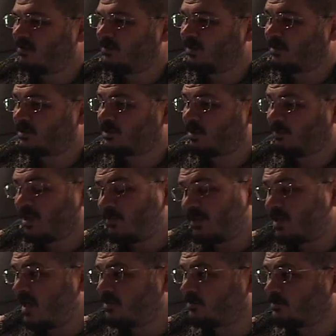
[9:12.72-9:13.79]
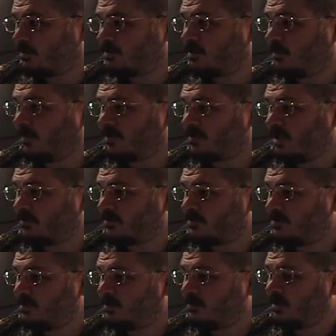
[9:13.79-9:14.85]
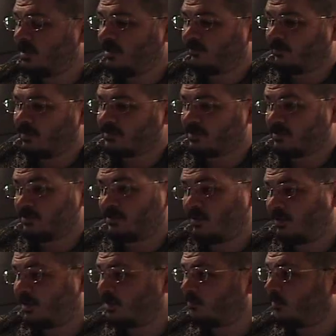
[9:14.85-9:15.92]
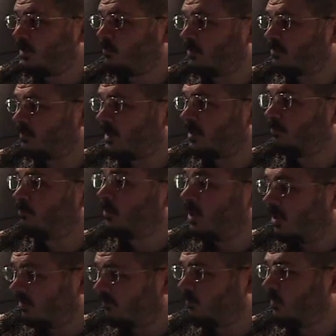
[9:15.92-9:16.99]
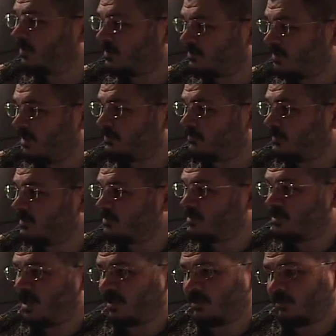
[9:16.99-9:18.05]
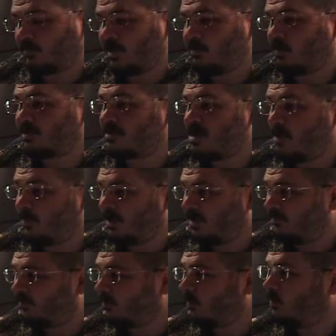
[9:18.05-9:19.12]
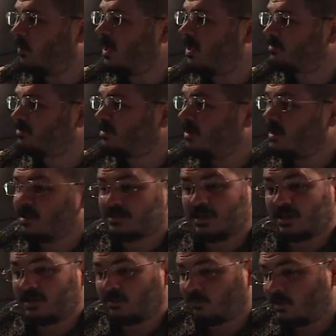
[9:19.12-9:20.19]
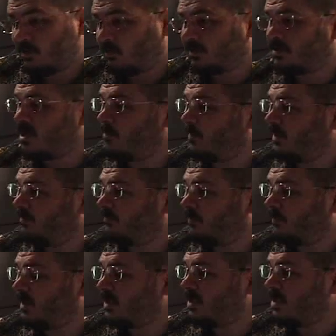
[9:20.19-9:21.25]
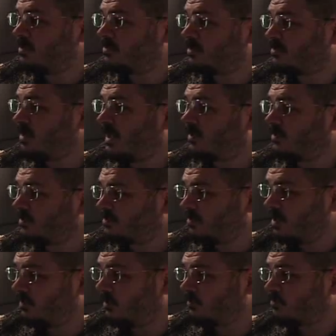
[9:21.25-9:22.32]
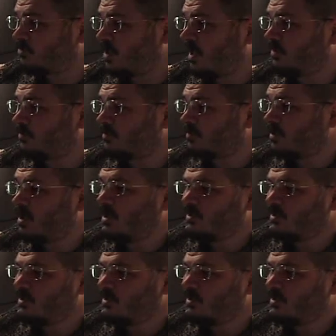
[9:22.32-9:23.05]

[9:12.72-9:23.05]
There's some limitations on some of the sensors too. For instance, it's only going to read what's right above what the sensor is. It's not going to read what's coming in from the west. It's not going to read what's coming in from the east. It's not going to see those changes.